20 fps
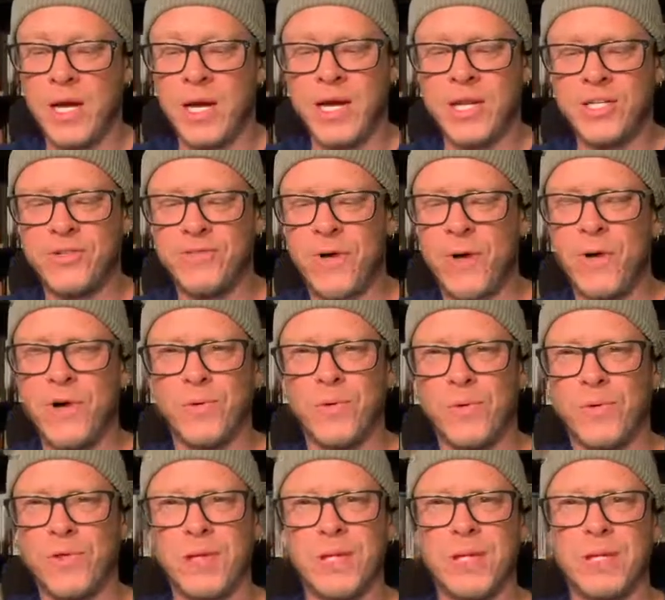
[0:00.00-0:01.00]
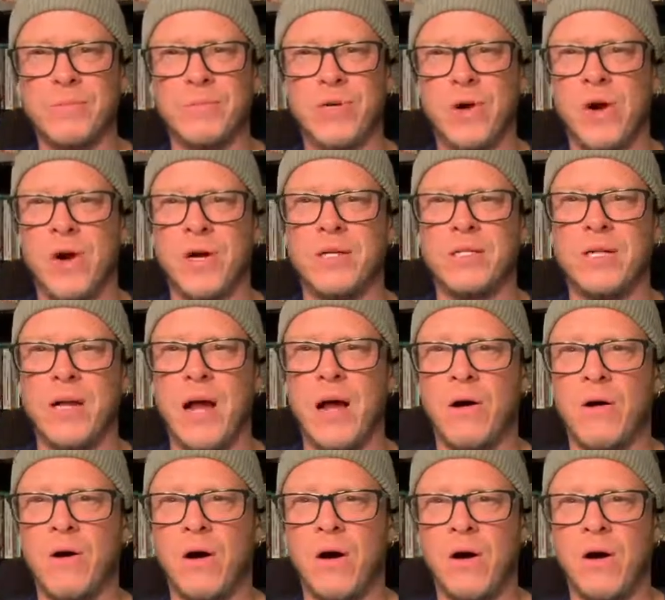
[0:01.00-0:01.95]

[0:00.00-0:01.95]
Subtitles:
He's voting with the libtards now